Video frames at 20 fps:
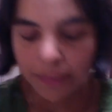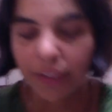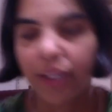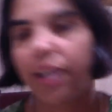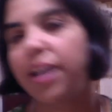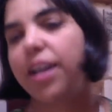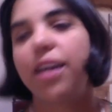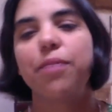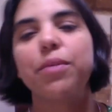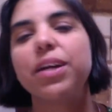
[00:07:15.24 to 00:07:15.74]

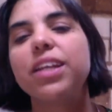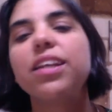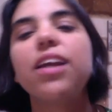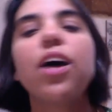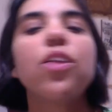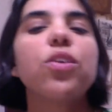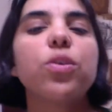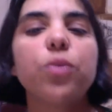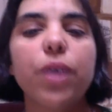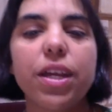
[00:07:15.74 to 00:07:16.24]

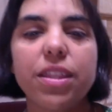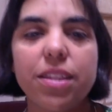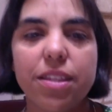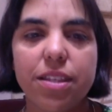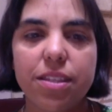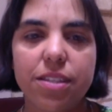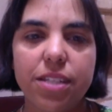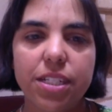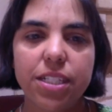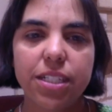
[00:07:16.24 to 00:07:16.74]
Another way that
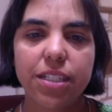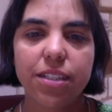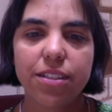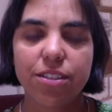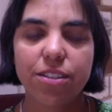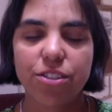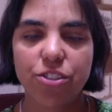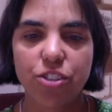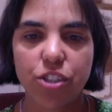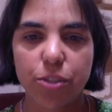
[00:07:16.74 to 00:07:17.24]
this teaching is
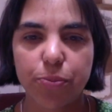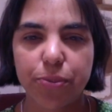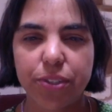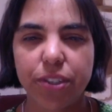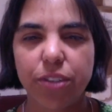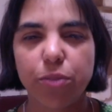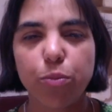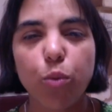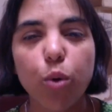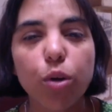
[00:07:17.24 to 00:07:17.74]

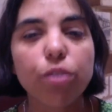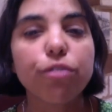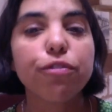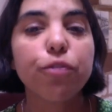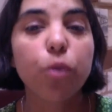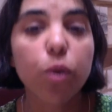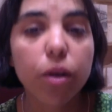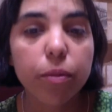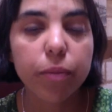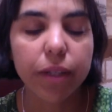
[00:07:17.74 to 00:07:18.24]
interpreted more
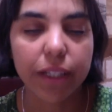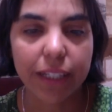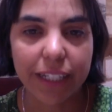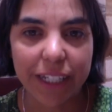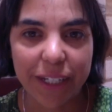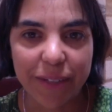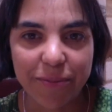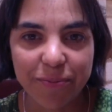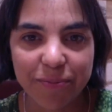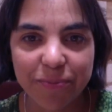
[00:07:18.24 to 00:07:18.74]

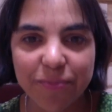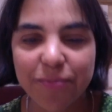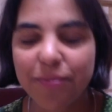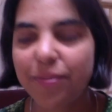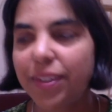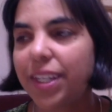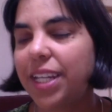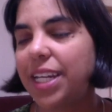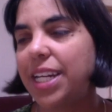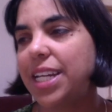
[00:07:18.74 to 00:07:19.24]
formally
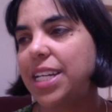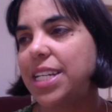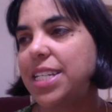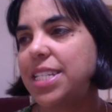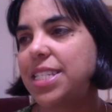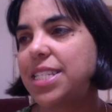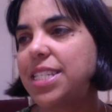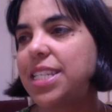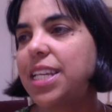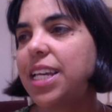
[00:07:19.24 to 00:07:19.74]

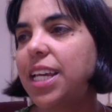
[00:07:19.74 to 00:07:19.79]
is